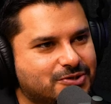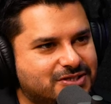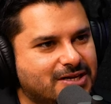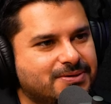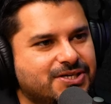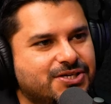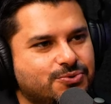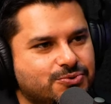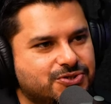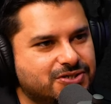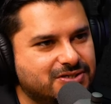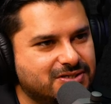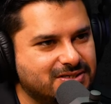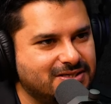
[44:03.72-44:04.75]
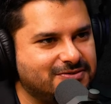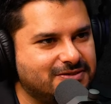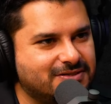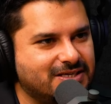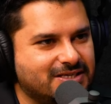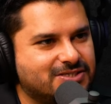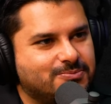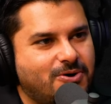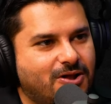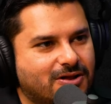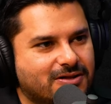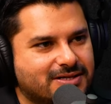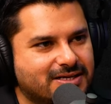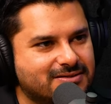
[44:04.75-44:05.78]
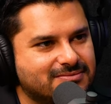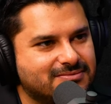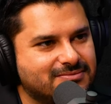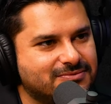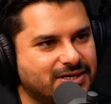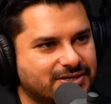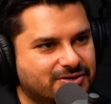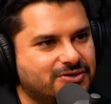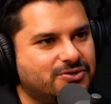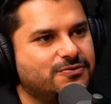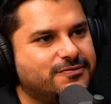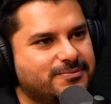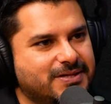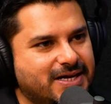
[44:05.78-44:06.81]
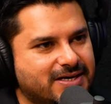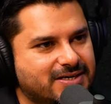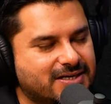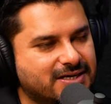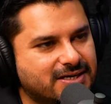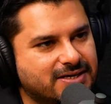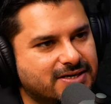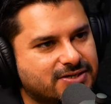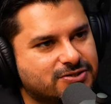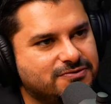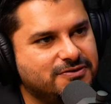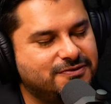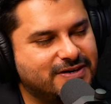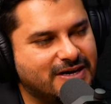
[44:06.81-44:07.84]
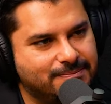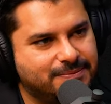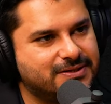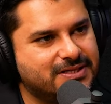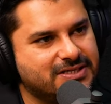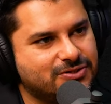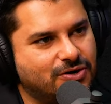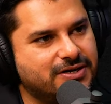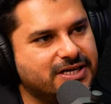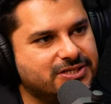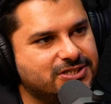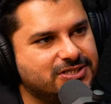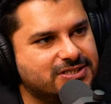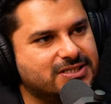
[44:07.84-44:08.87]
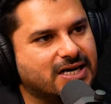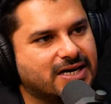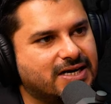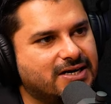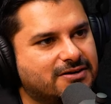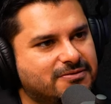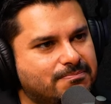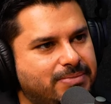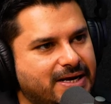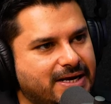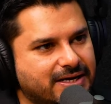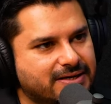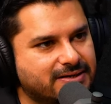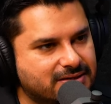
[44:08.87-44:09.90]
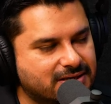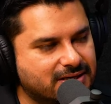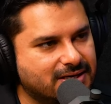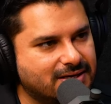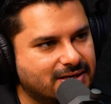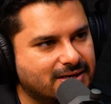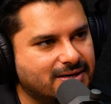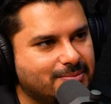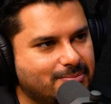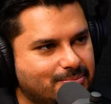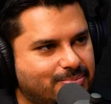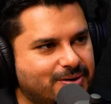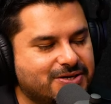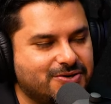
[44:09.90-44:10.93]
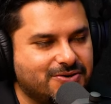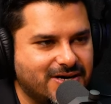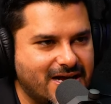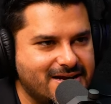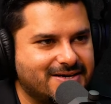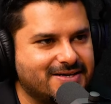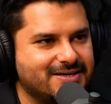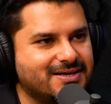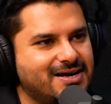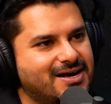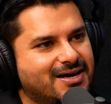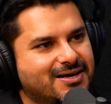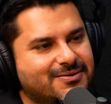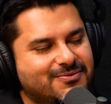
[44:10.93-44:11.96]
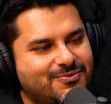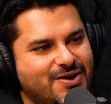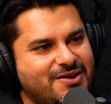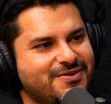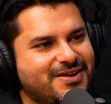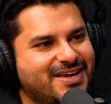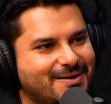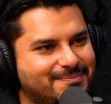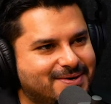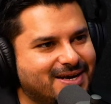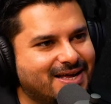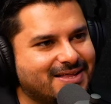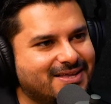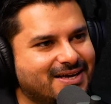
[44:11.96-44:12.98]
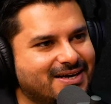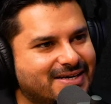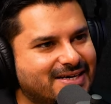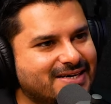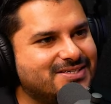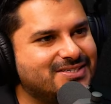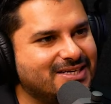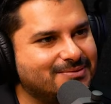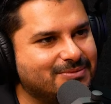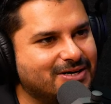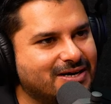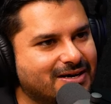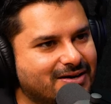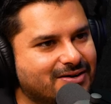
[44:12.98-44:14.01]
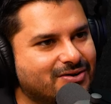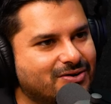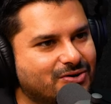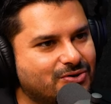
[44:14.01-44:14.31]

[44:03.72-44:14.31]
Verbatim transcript: will still be huge. If you think small, then where are you going to go from there? So we've kept this audacious target of a billion. But you're right, uh, when we kept it, I think it did seem a little